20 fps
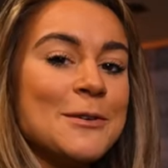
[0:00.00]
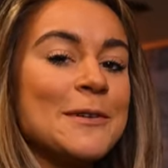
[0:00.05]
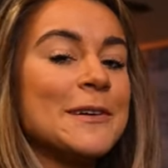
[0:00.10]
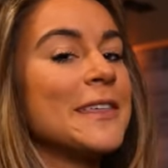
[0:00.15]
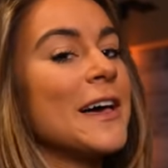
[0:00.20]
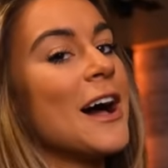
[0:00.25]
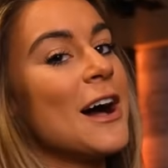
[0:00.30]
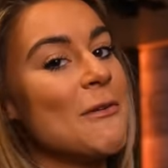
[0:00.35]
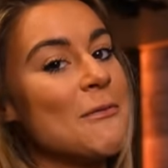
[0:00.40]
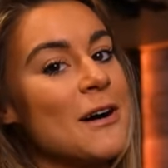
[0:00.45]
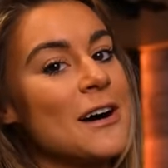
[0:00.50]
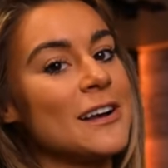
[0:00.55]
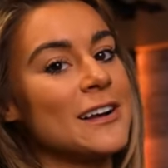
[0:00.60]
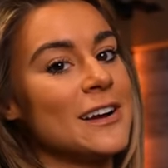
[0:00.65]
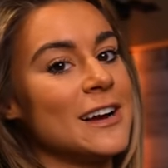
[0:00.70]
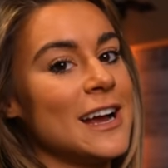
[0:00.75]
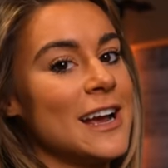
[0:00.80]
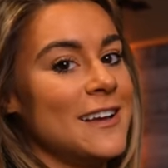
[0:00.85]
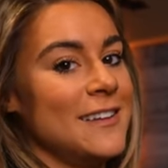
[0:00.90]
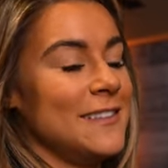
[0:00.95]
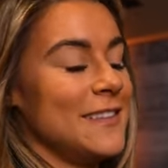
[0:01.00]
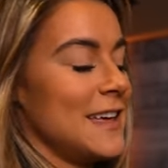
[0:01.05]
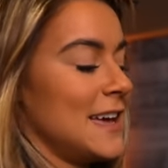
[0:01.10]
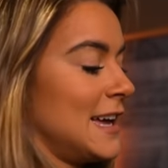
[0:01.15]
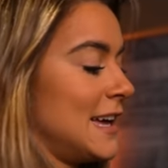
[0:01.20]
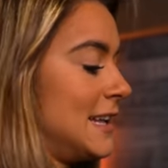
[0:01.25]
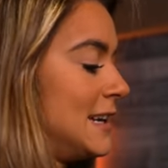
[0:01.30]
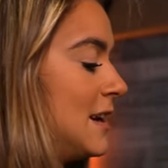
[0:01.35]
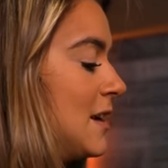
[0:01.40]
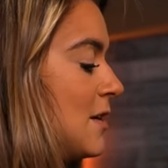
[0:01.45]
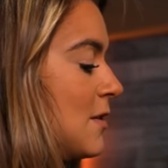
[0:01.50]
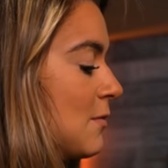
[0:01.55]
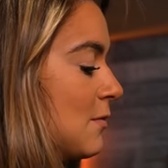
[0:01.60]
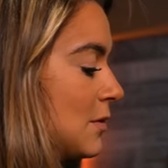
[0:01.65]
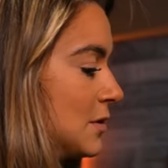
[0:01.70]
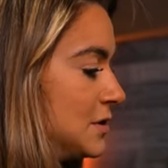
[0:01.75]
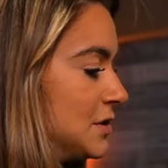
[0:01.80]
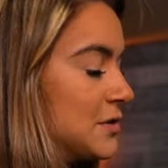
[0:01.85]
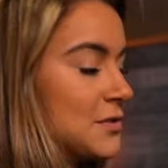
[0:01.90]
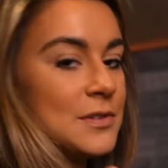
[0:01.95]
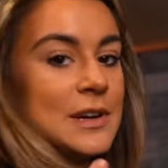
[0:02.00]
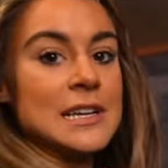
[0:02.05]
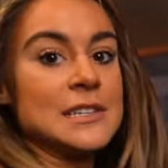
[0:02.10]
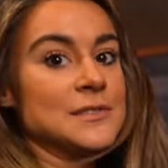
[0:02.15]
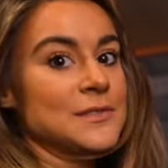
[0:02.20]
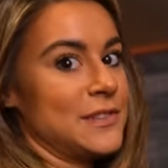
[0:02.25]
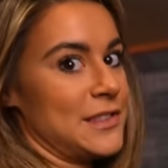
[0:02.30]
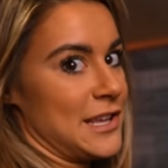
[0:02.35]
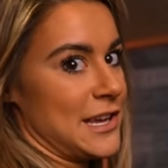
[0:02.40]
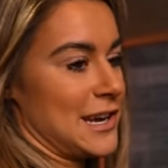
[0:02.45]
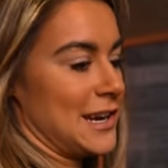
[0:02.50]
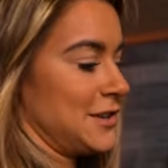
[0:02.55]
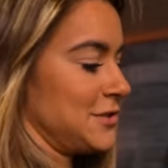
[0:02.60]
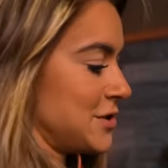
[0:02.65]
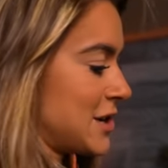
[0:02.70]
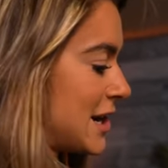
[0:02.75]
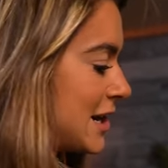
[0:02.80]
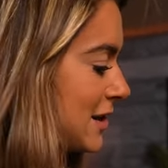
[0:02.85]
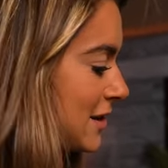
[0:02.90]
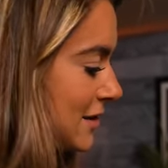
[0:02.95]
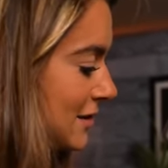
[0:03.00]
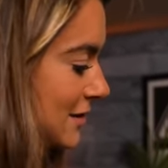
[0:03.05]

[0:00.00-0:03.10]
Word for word: with hot water, and then we'll do the rest with the hairdryer.